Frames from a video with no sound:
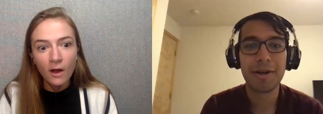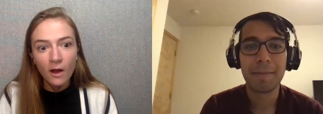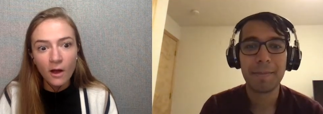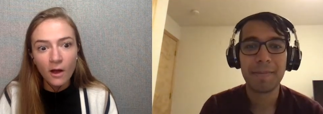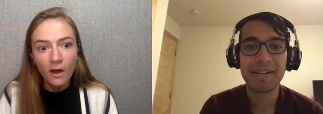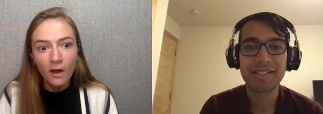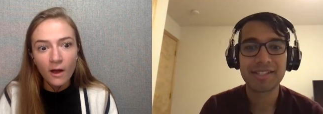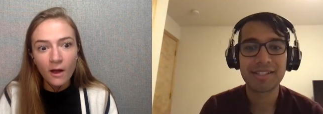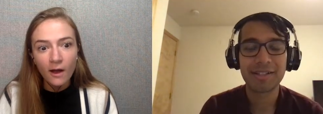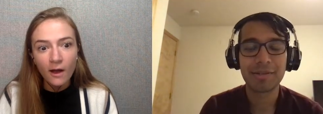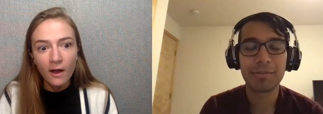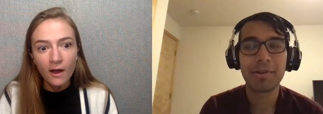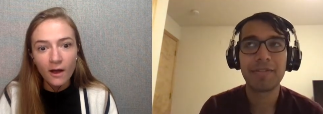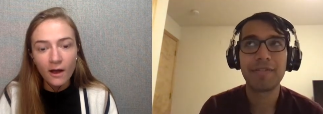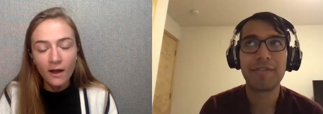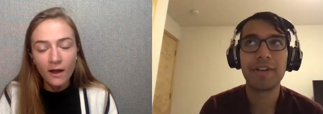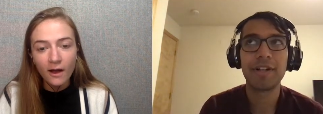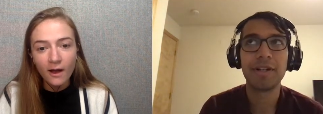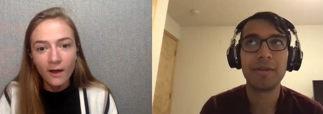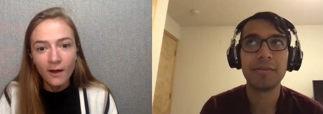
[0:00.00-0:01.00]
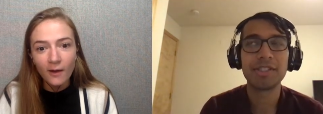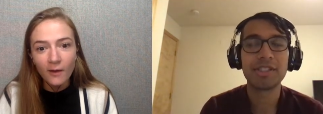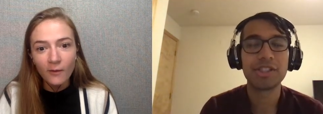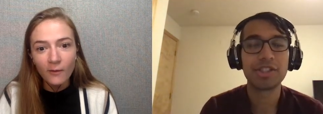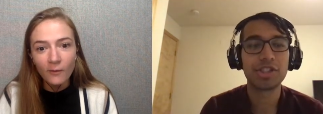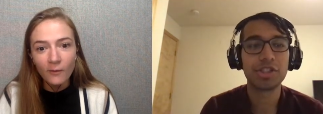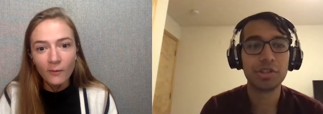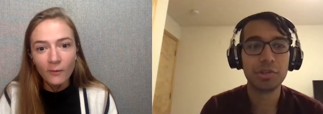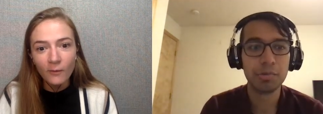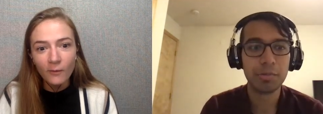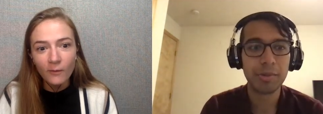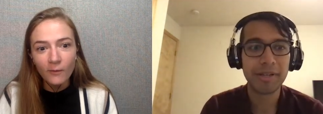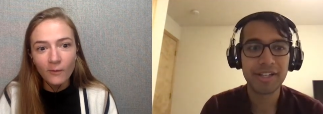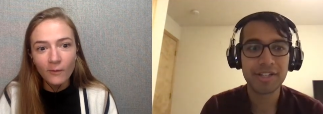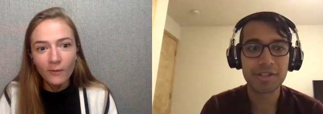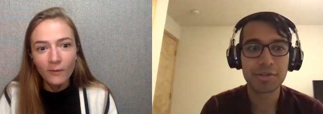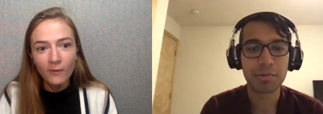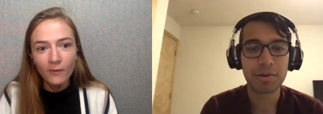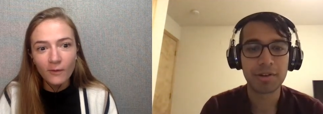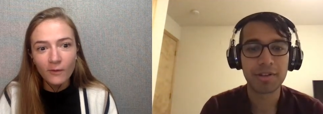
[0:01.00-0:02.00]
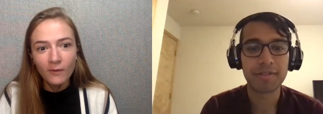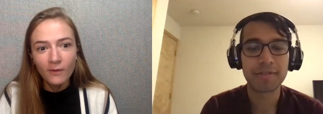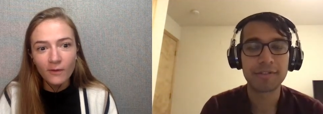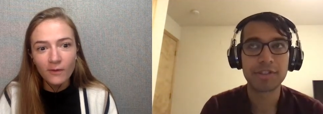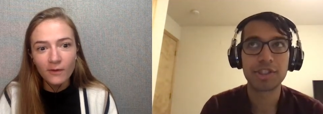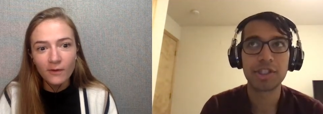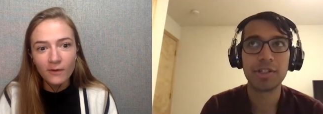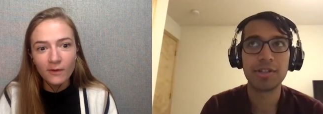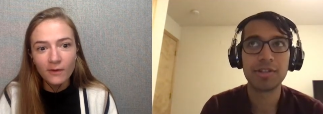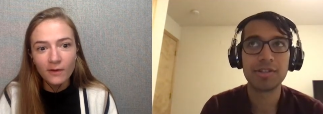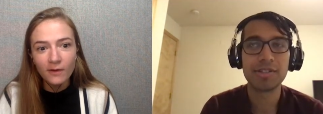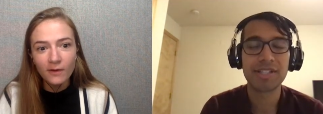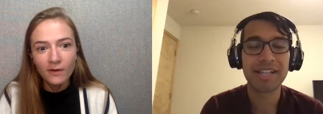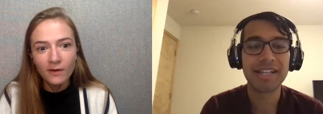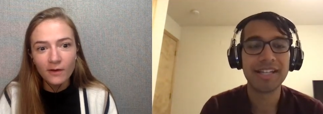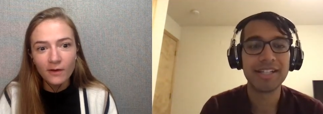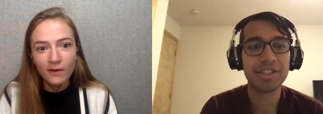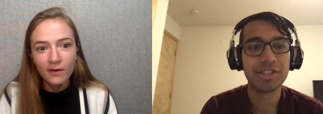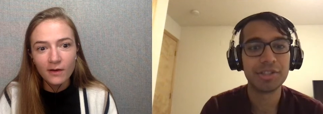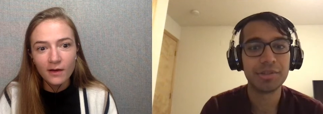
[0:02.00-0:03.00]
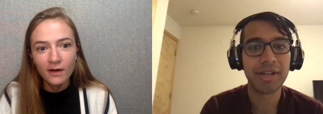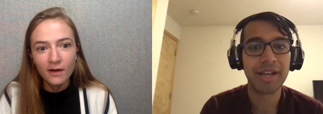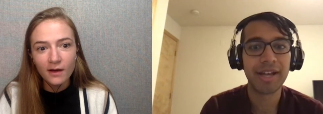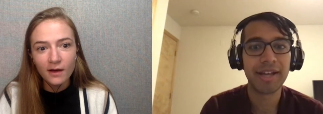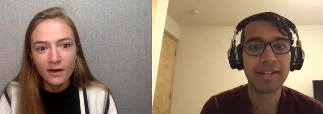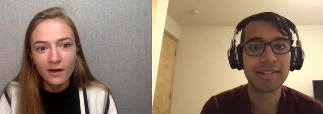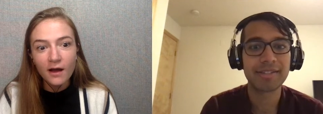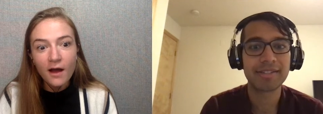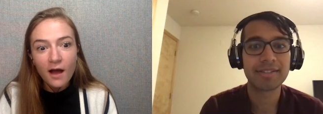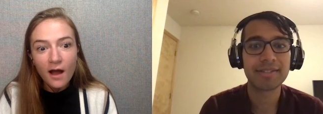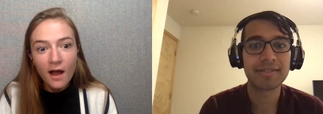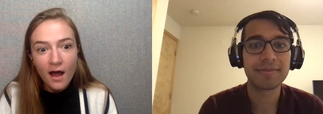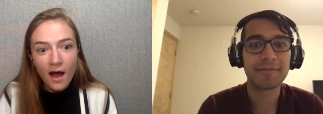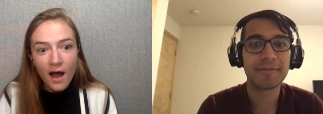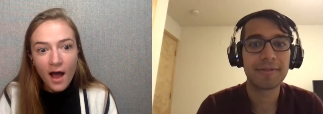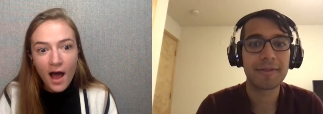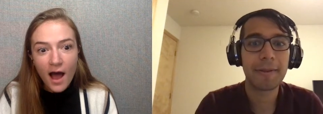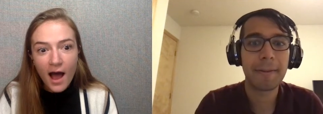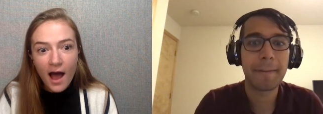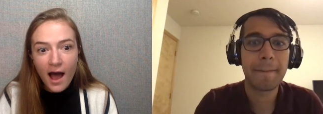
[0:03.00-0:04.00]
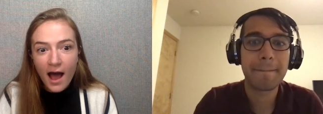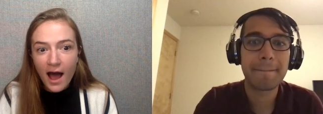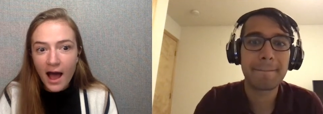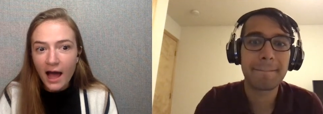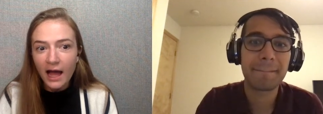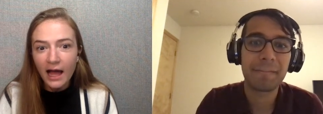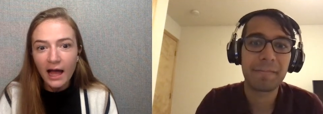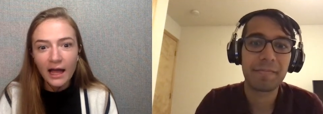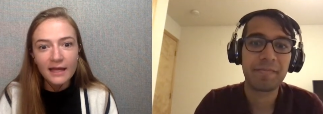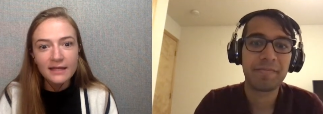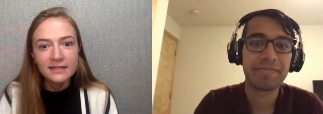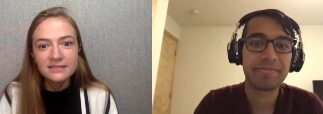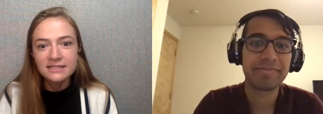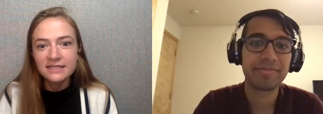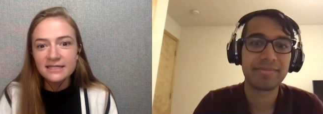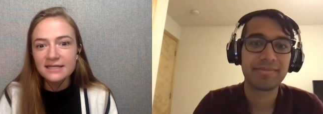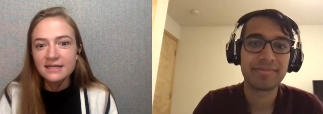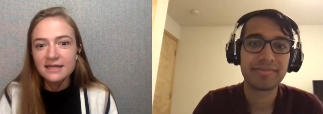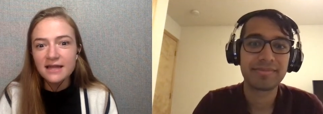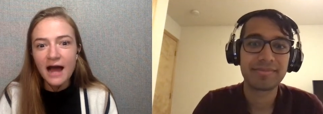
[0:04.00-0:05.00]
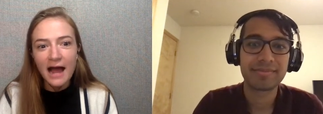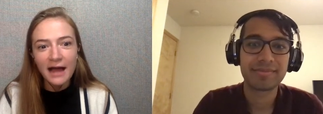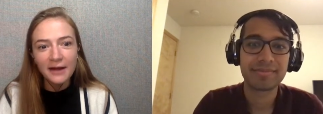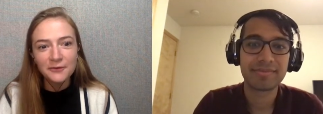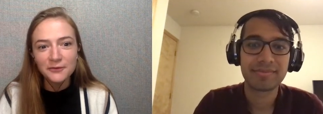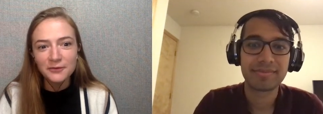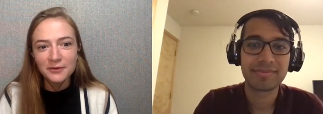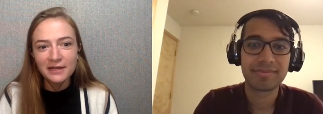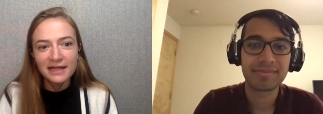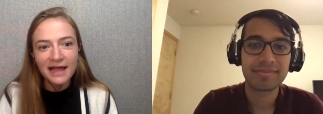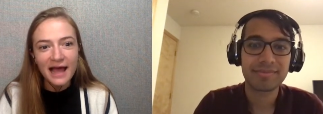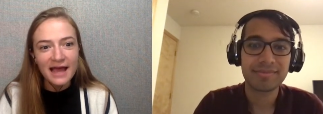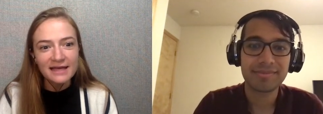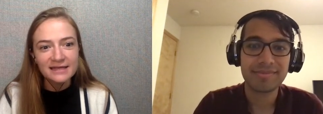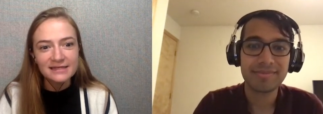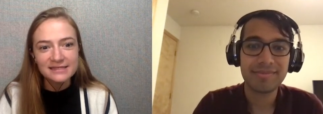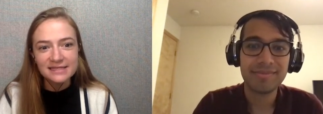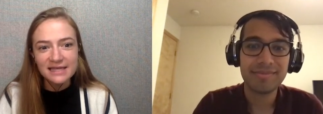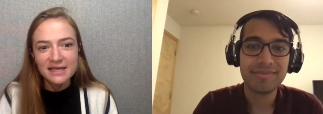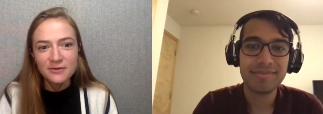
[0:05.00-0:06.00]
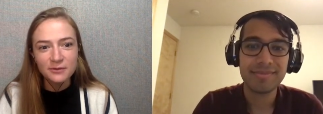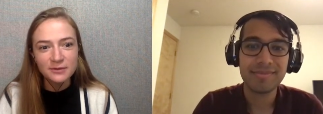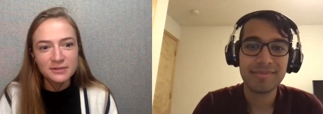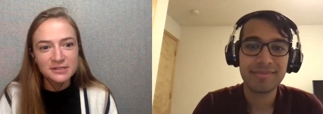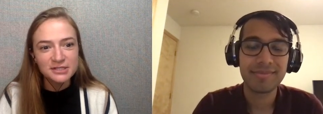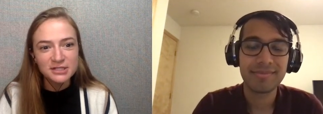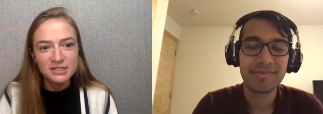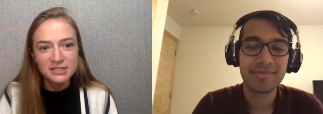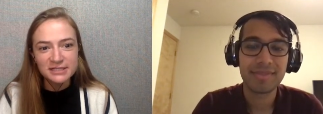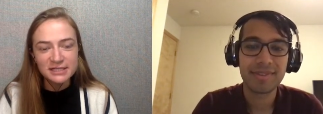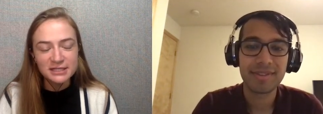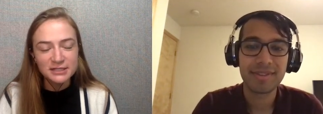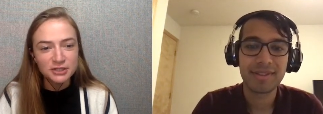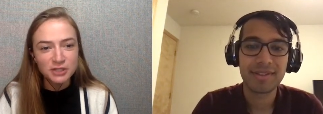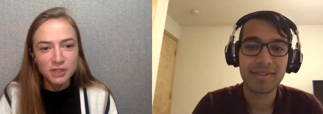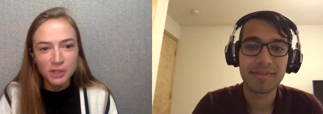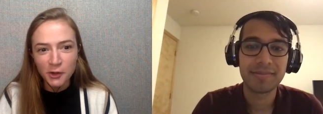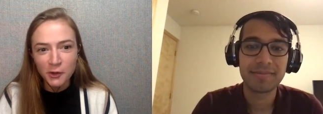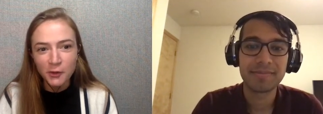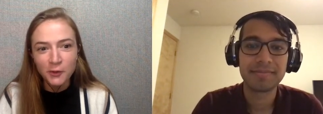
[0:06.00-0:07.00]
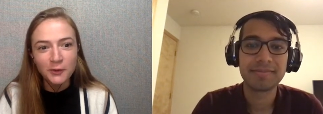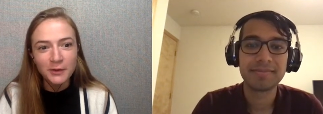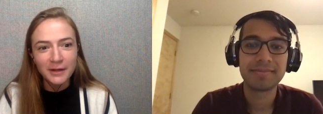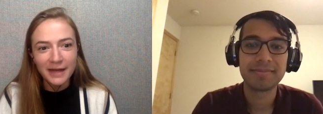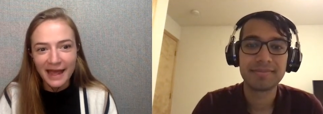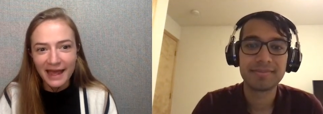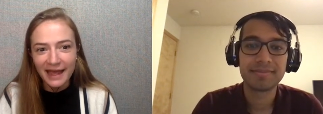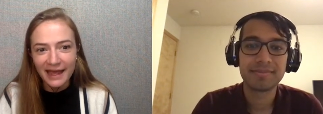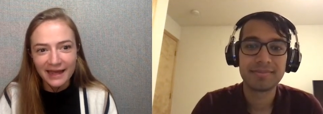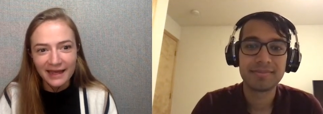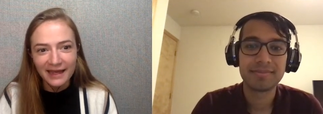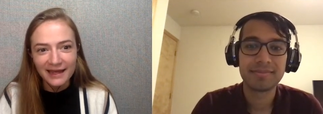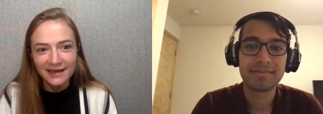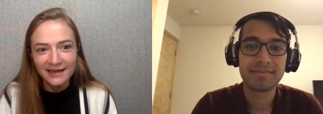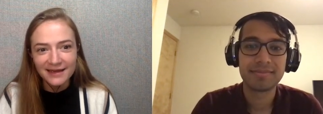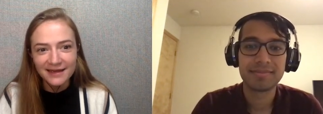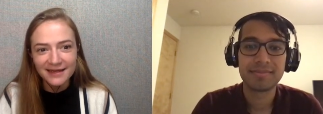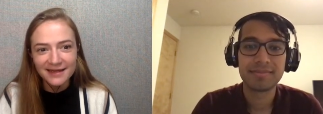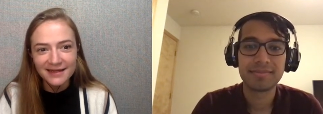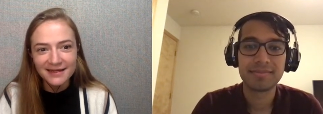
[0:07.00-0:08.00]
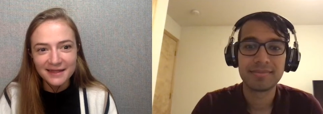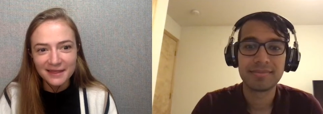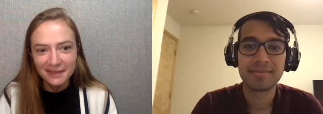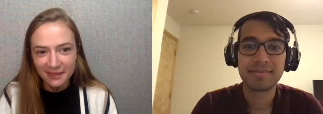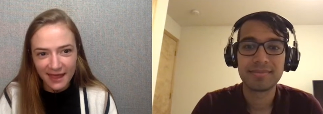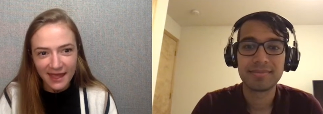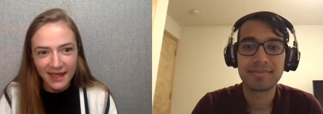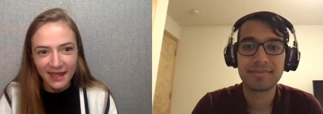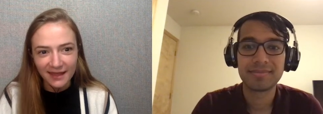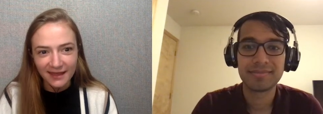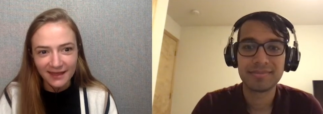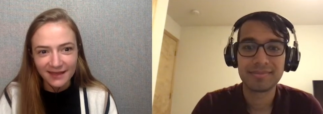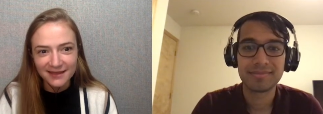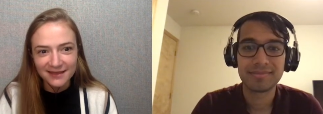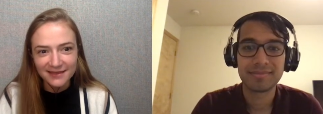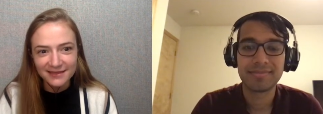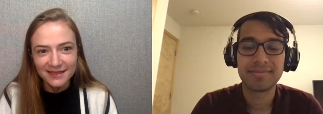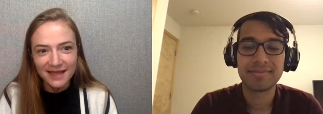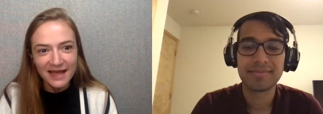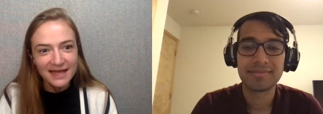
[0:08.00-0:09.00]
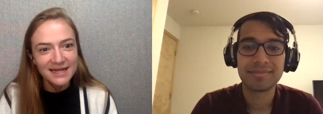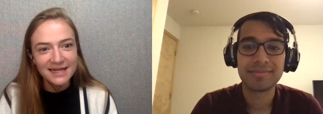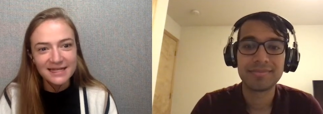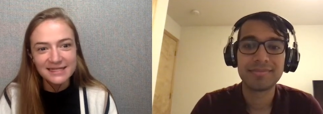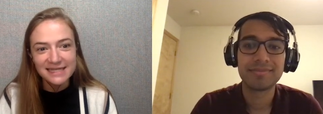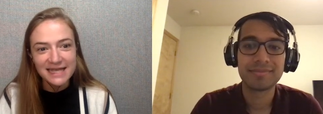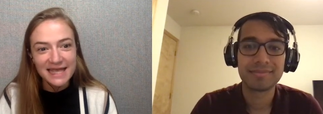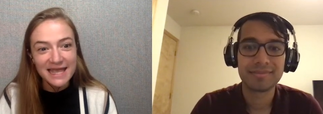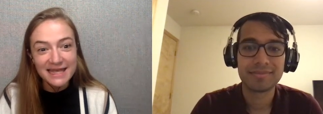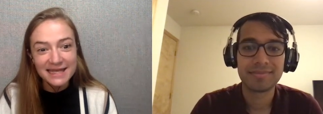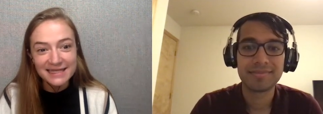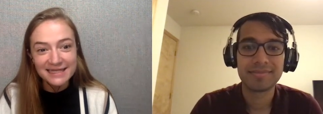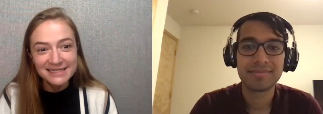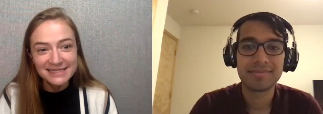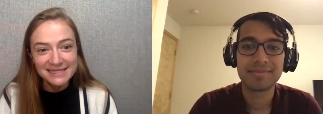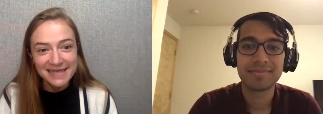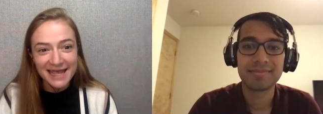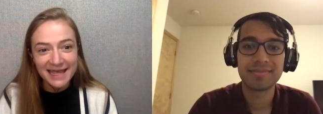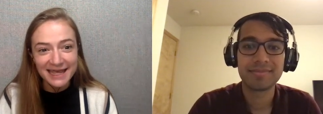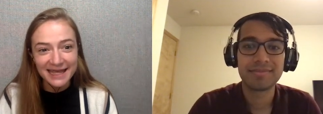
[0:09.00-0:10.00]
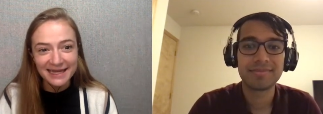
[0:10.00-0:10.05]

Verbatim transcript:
Speaker 1: basically, we filmed two weeks worth of shows in two days.
Speaker 2: I did not realize it was just a two day thing. That is insane.